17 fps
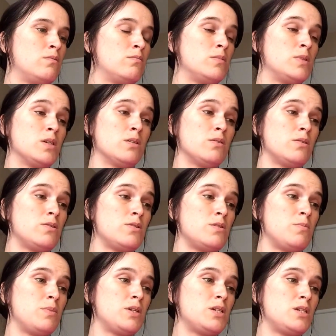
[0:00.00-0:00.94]
Well, there's a
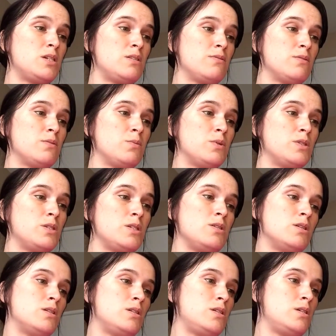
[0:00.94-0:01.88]
bunch of different ones you
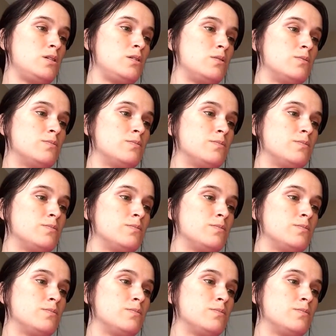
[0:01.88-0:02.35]
can do.